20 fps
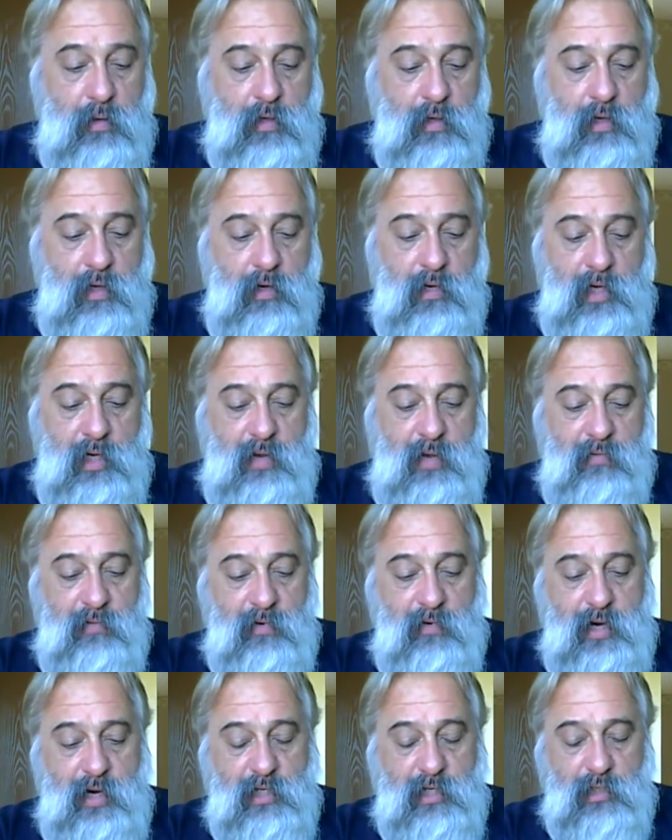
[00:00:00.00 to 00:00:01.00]
you know, you can have the
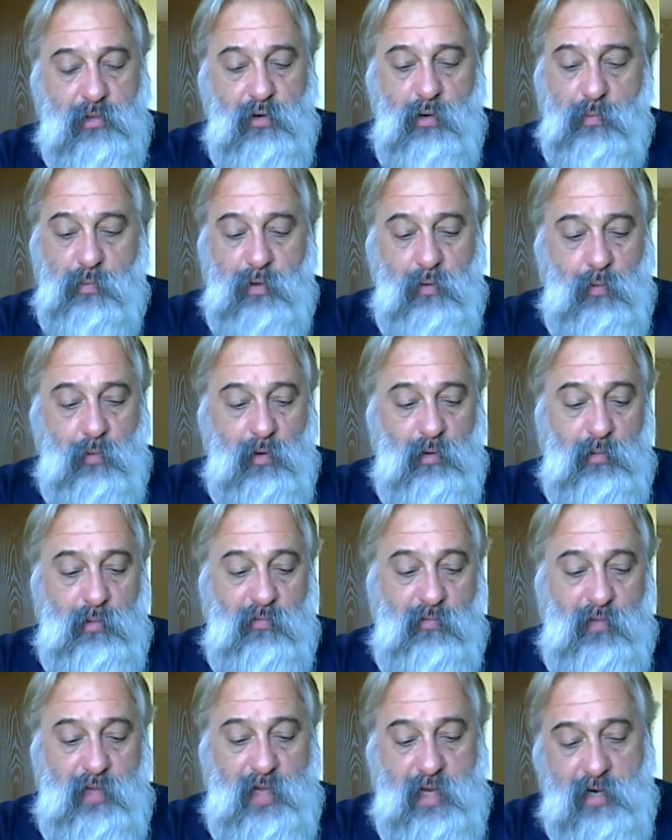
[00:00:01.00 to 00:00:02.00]
greatest group in the world,
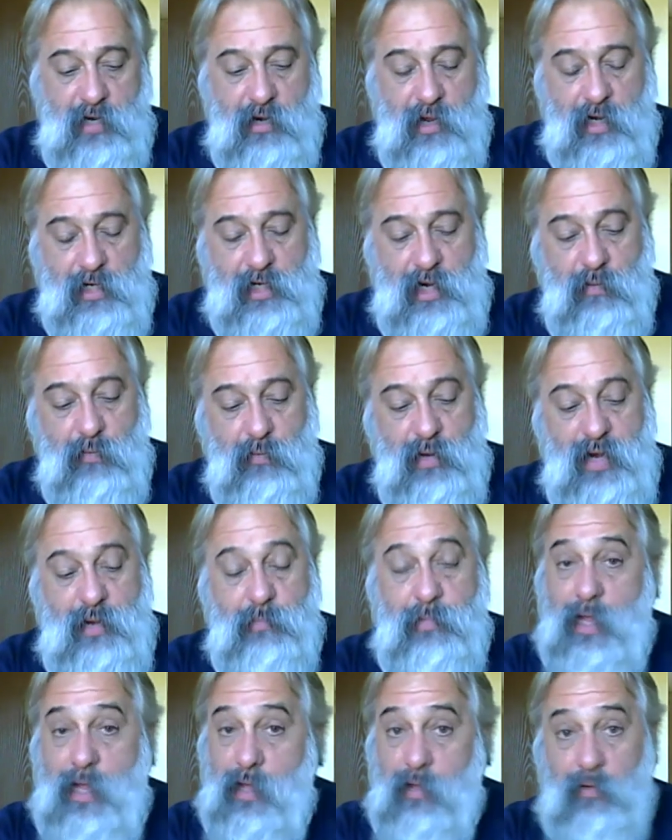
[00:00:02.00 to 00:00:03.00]
but if you can't knock that
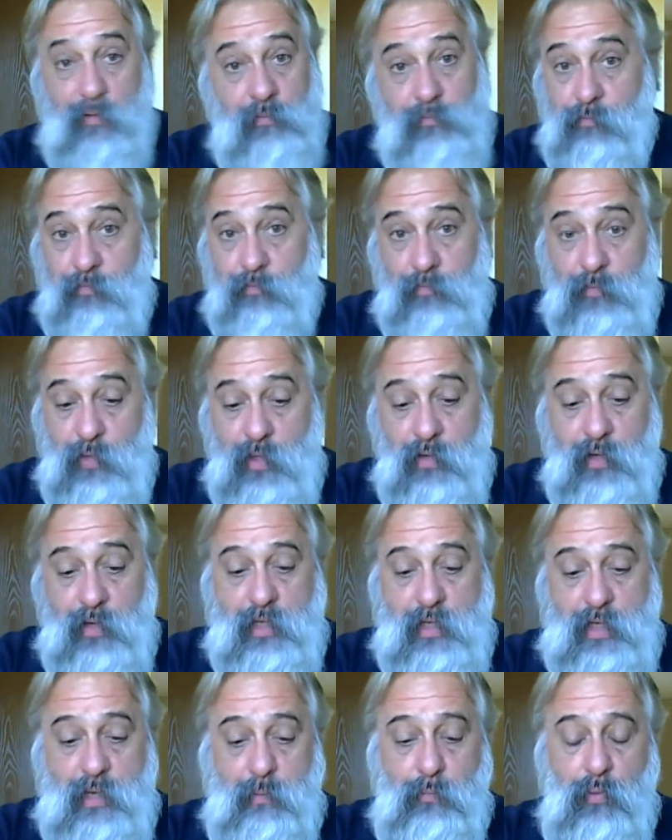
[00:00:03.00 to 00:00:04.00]
ram down, you don't
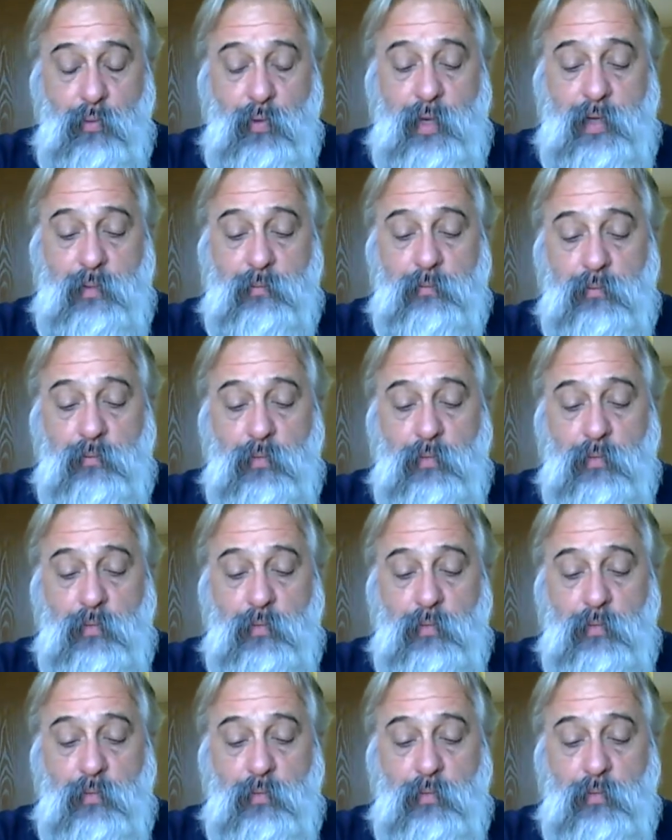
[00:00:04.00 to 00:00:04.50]
get that point.